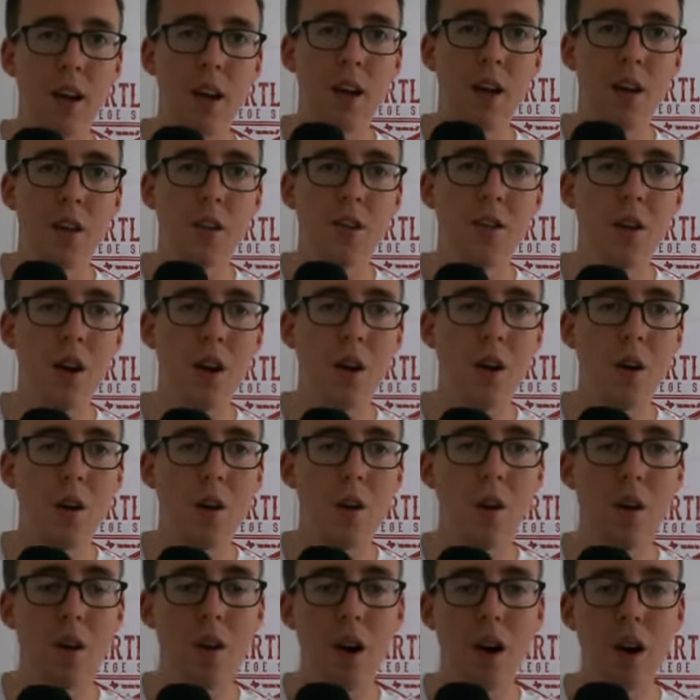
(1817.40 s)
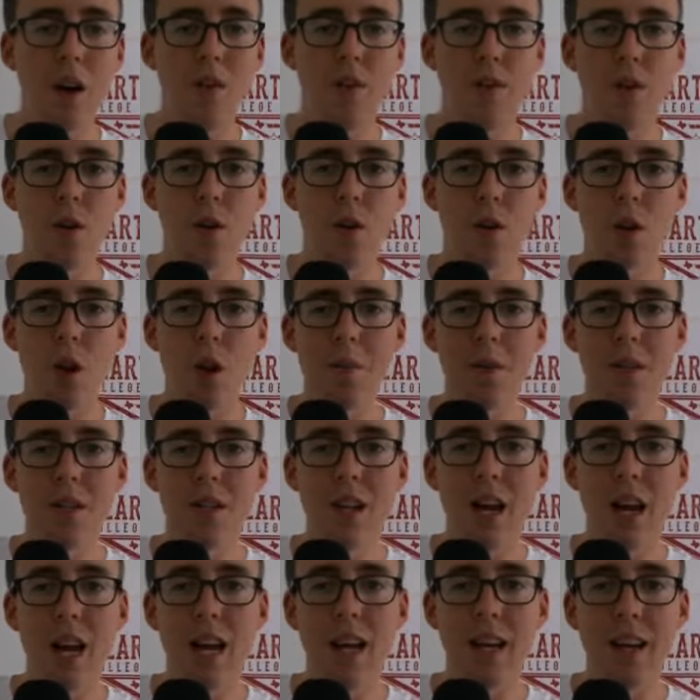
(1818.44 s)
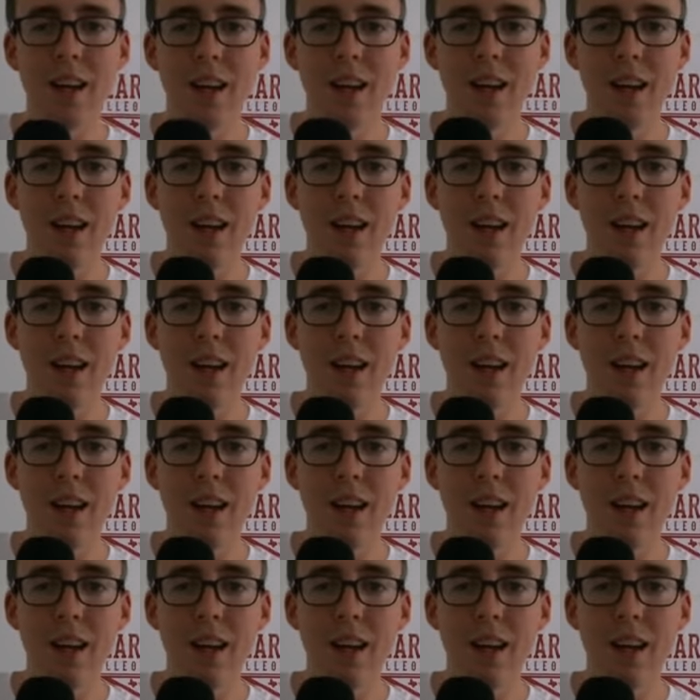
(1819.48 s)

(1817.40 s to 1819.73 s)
So for Oklahoma State,